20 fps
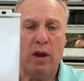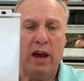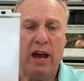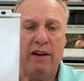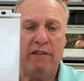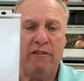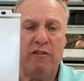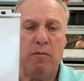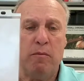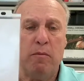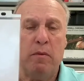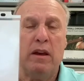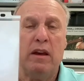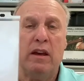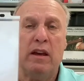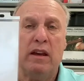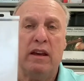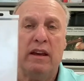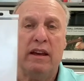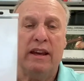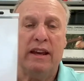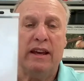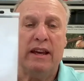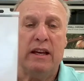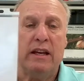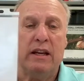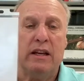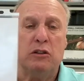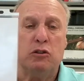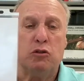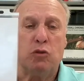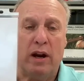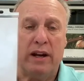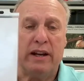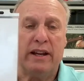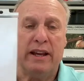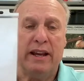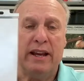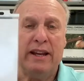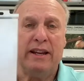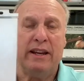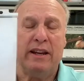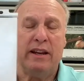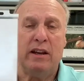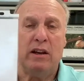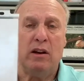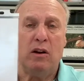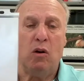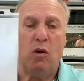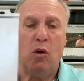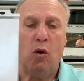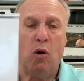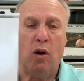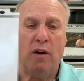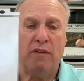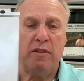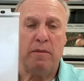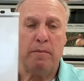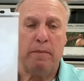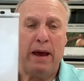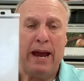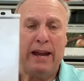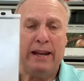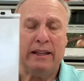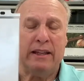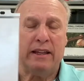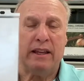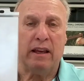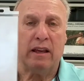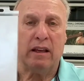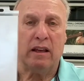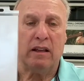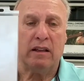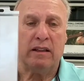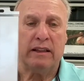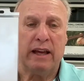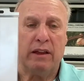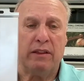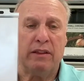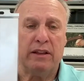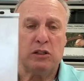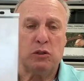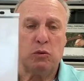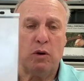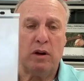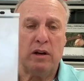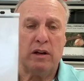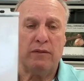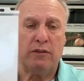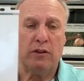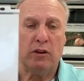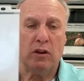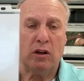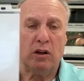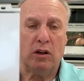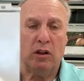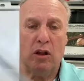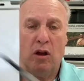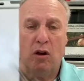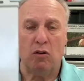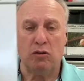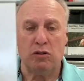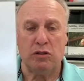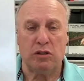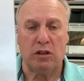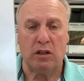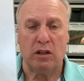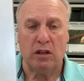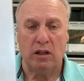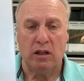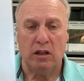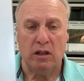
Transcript: you have them try to hit it off the batting tee. Now, this one, if you look close,